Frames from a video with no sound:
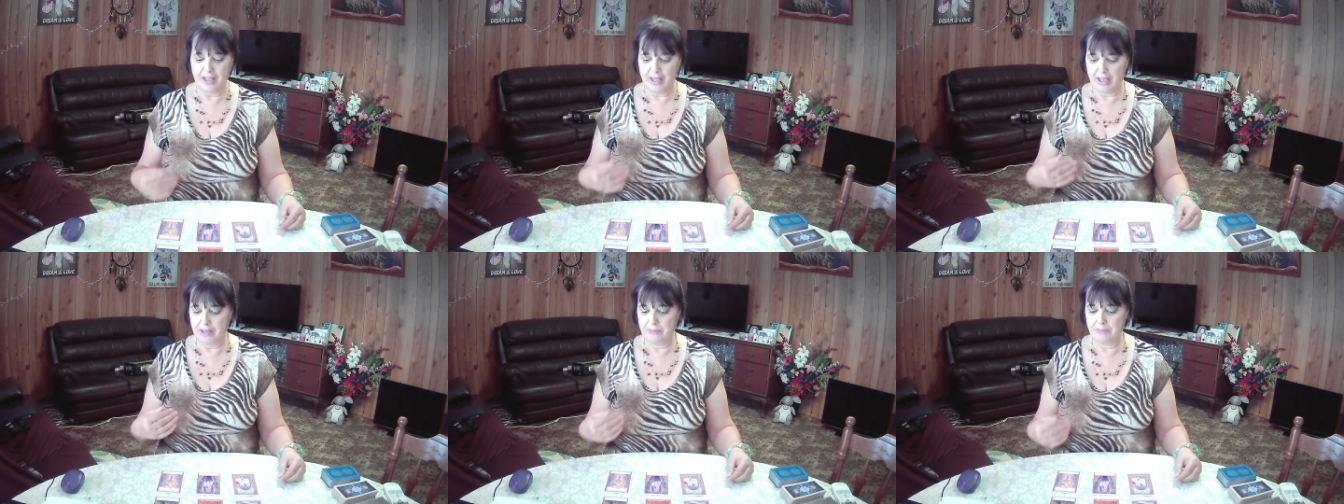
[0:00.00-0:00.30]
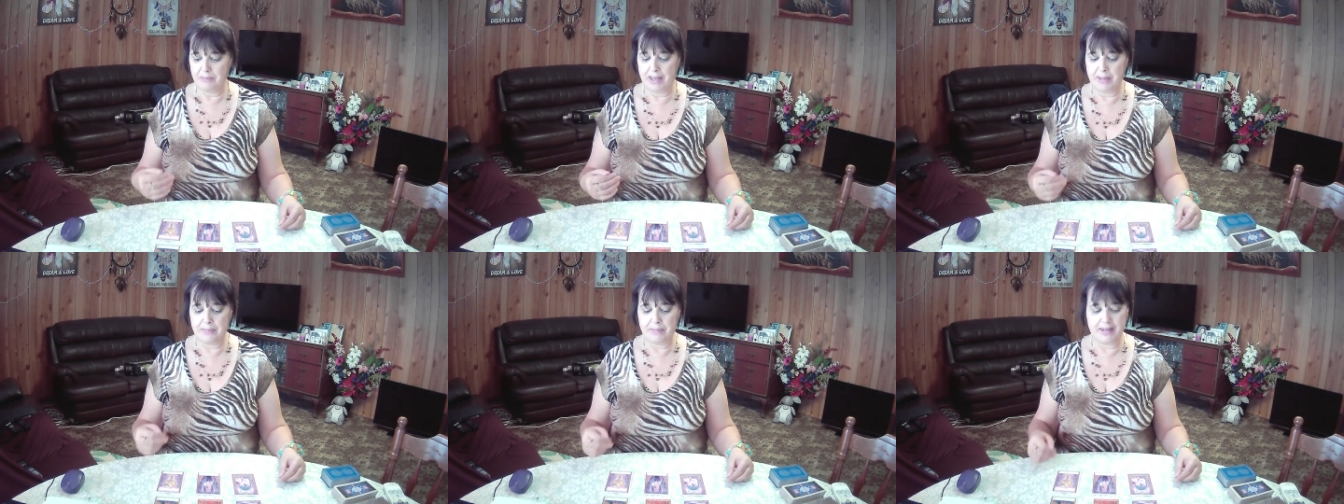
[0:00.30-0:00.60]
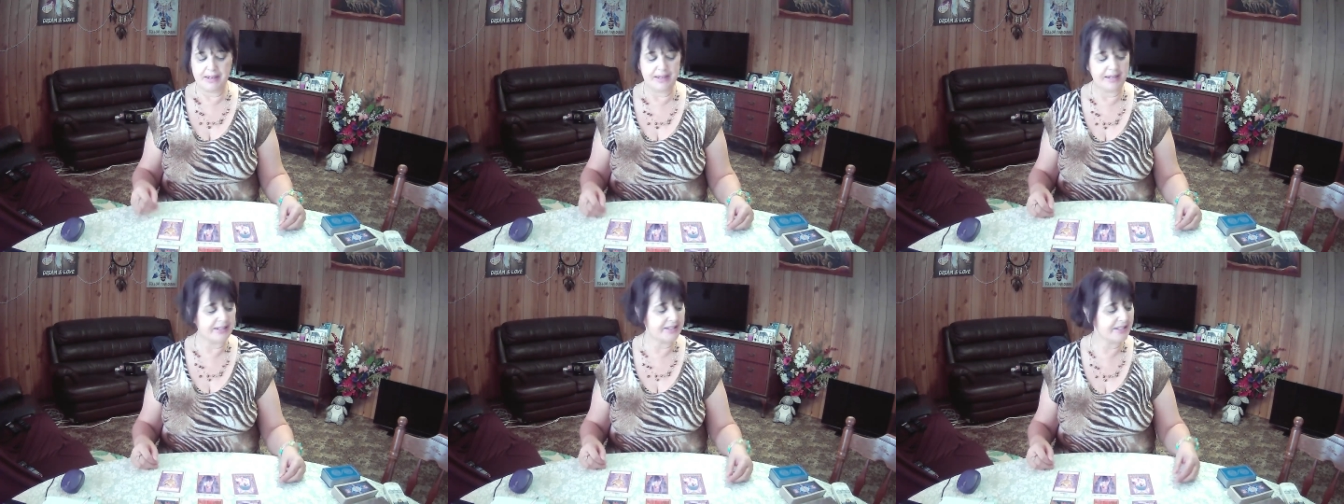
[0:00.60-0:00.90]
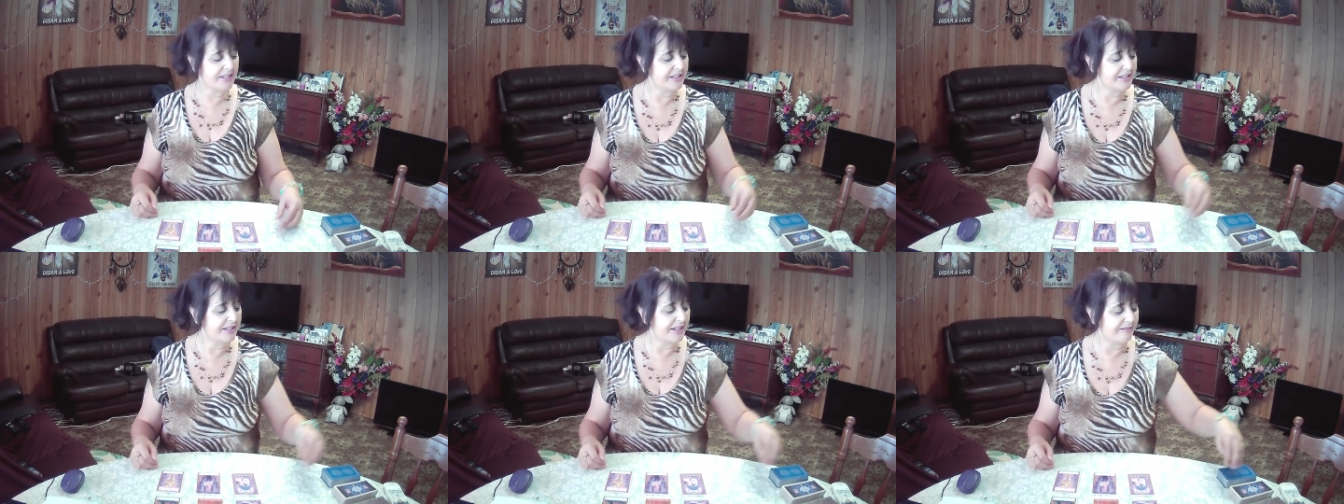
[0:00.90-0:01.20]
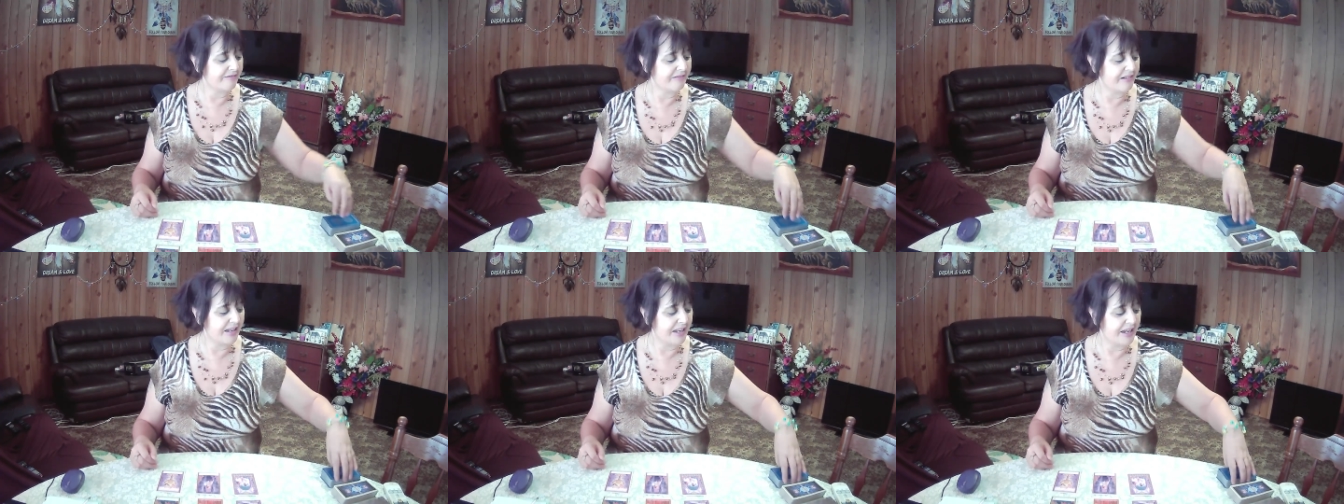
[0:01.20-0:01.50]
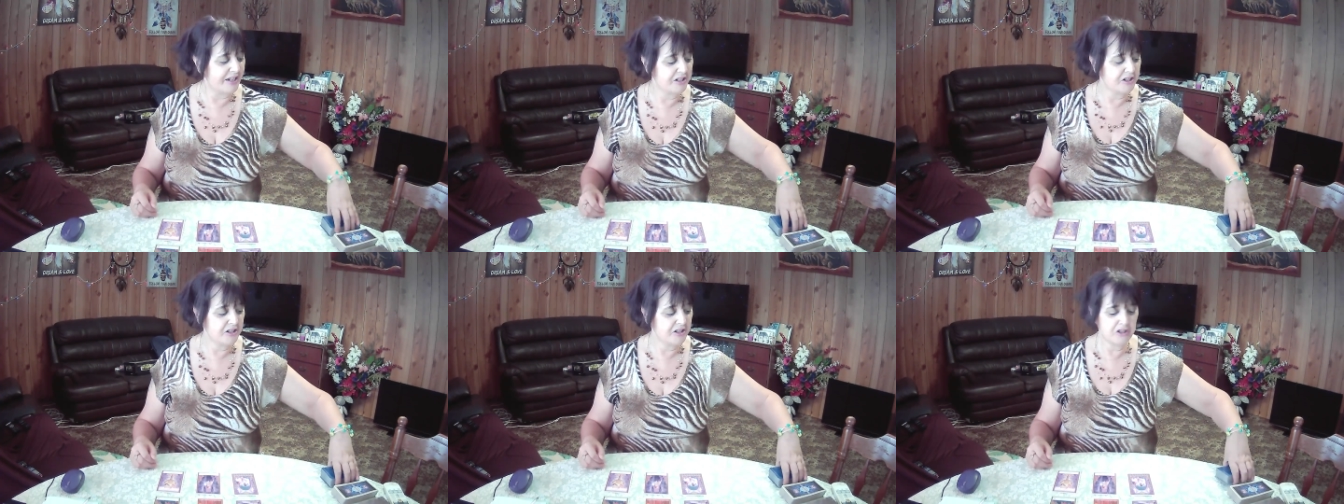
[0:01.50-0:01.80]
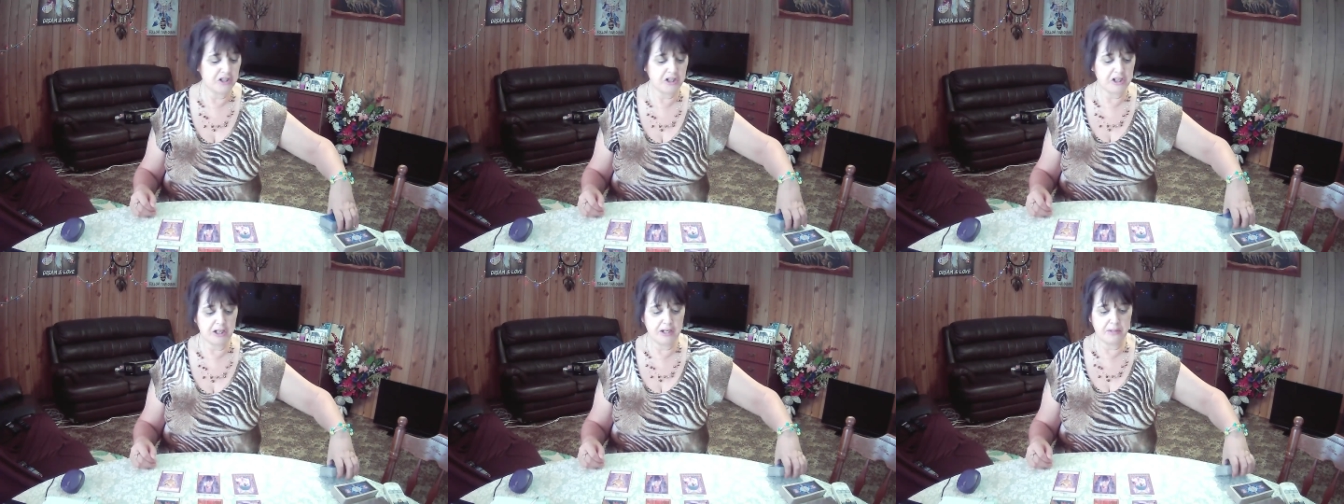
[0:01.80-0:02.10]
It may be an existing
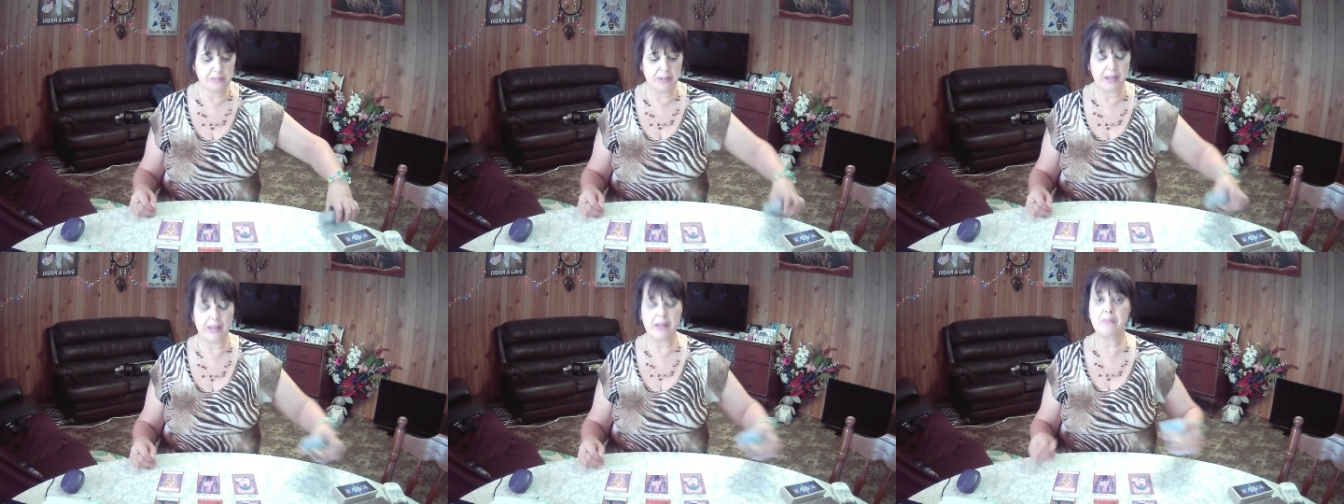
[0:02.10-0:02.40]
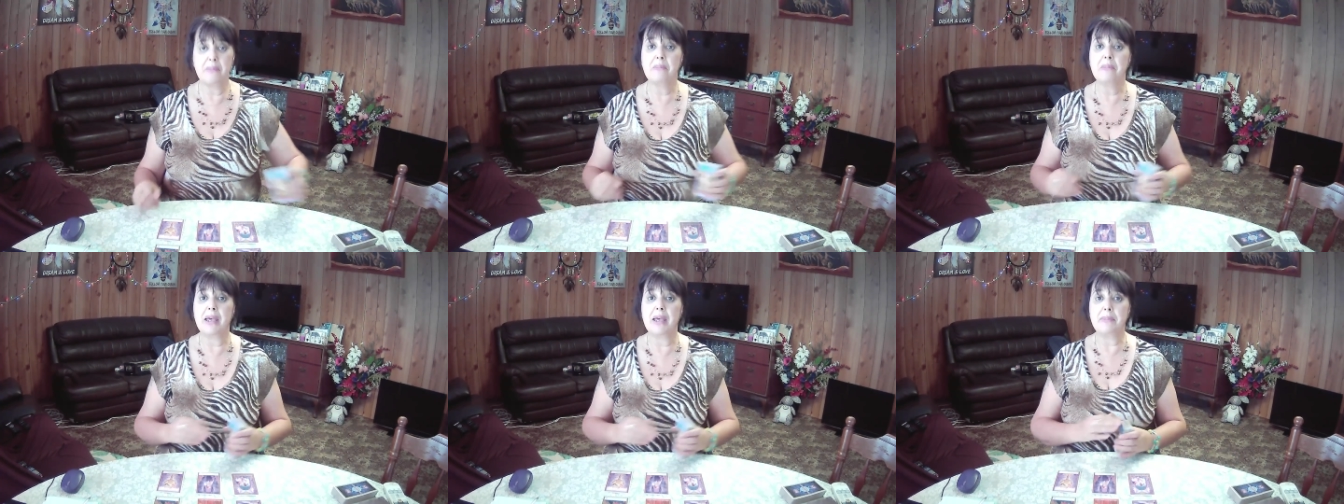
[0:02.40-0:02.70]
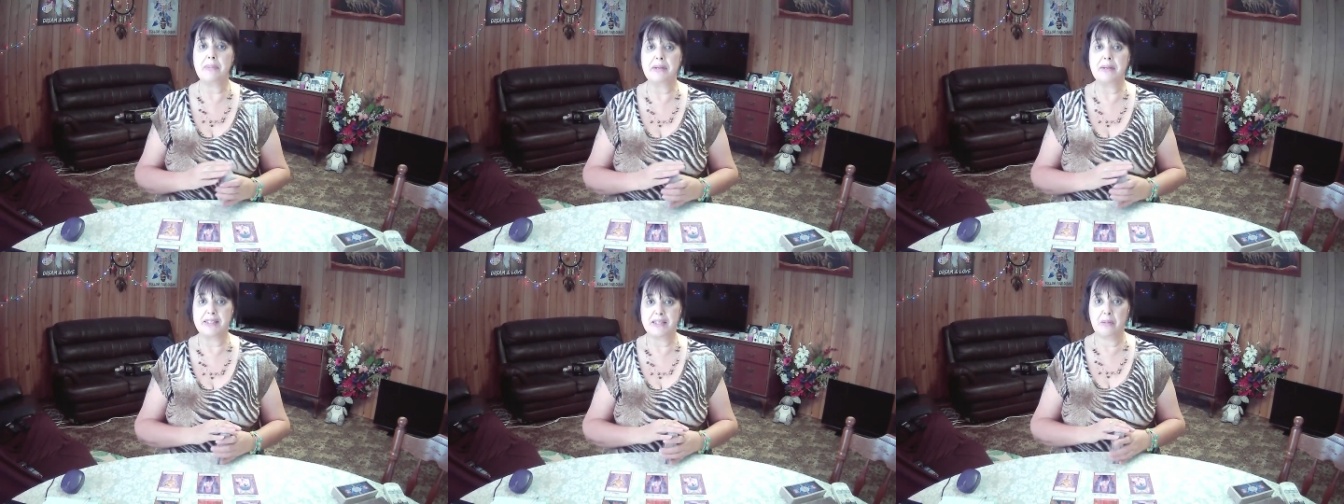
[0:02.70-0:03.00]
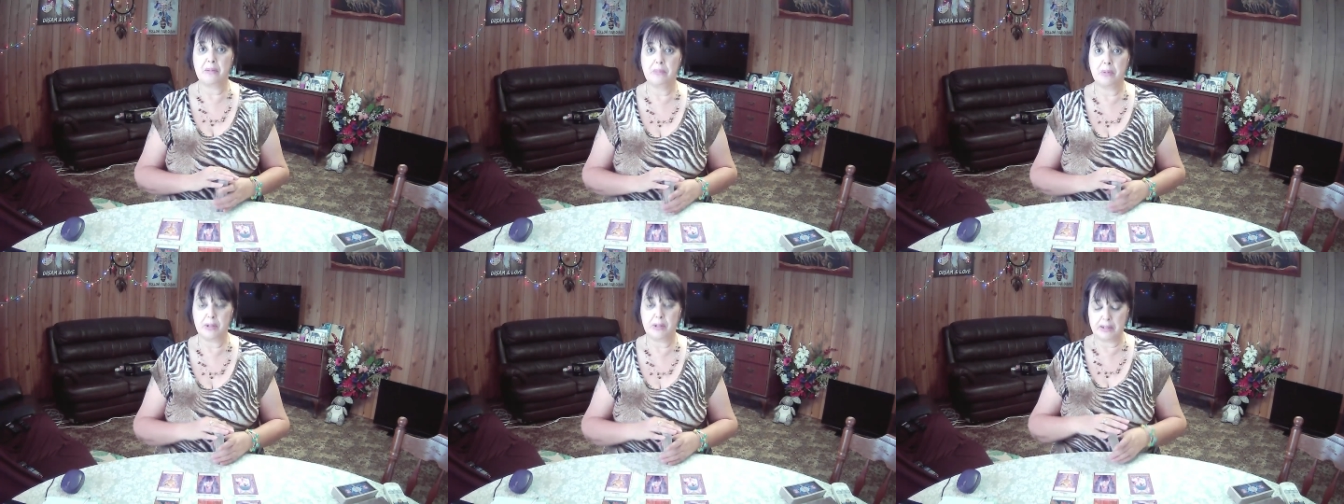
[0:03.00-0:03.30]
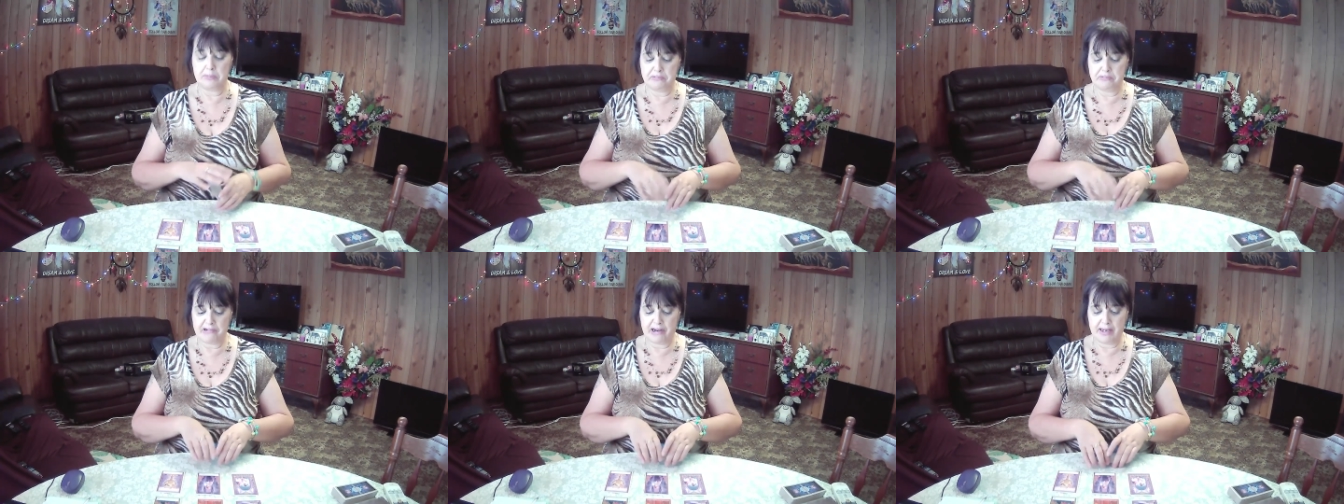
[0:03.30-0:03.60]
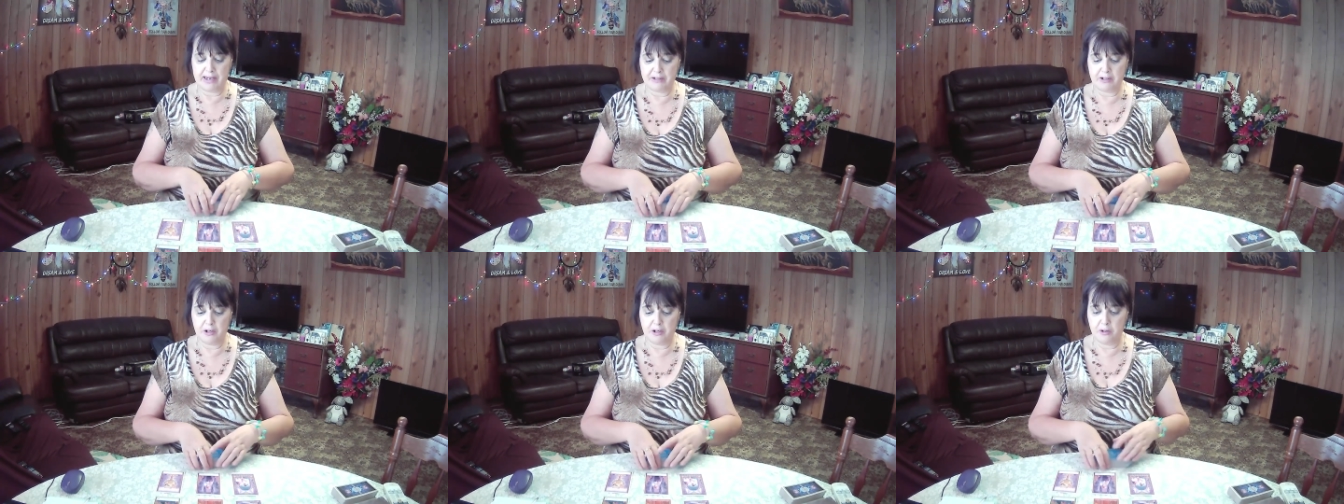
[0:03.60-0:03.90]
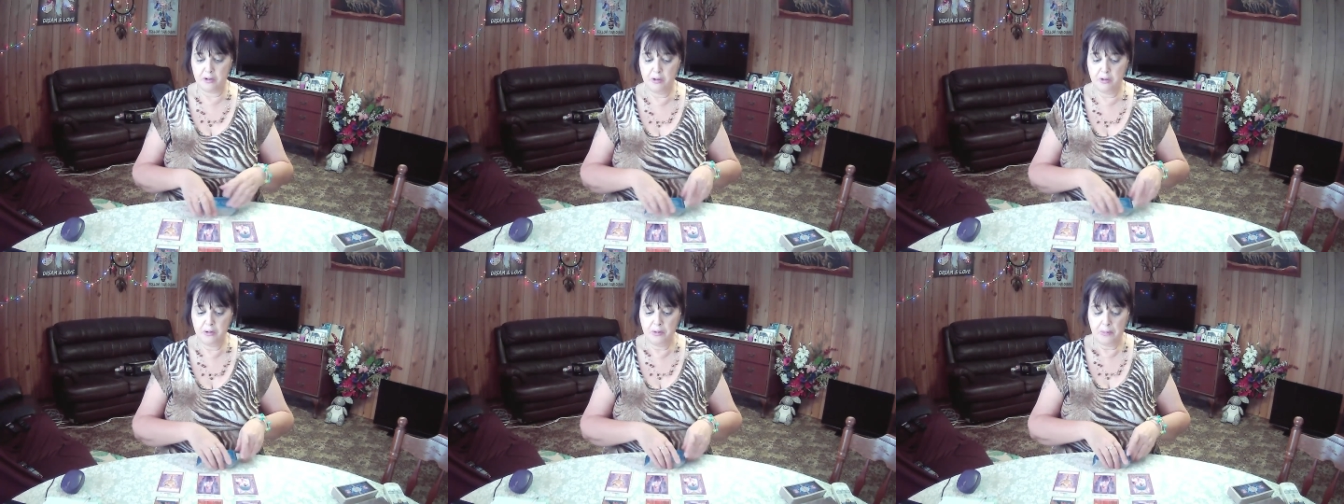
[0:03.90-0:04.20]
relationship, it may be somebody brand
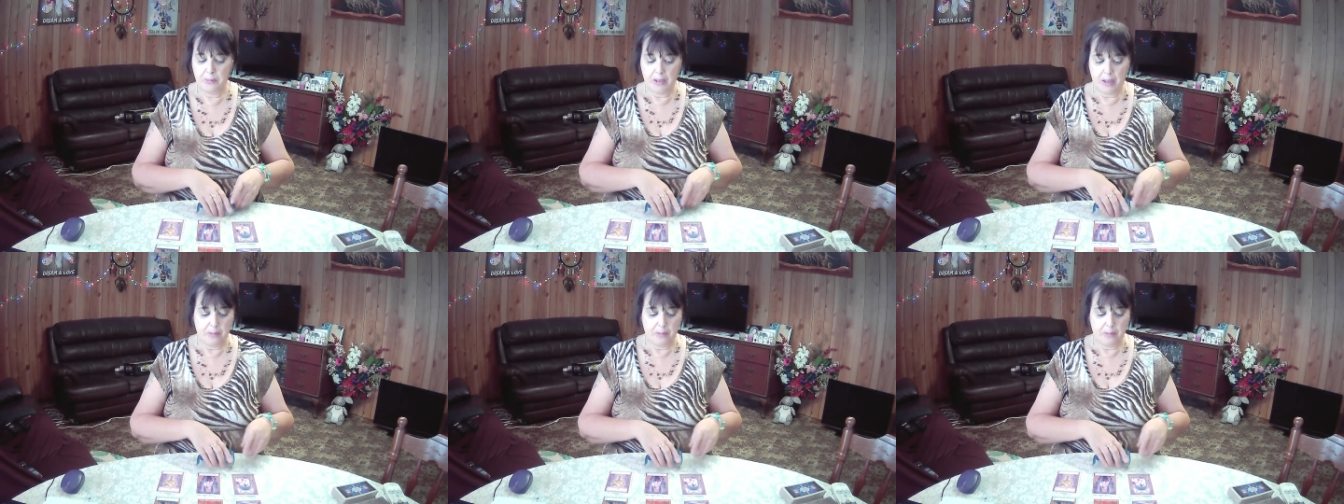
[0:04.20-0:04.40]
new,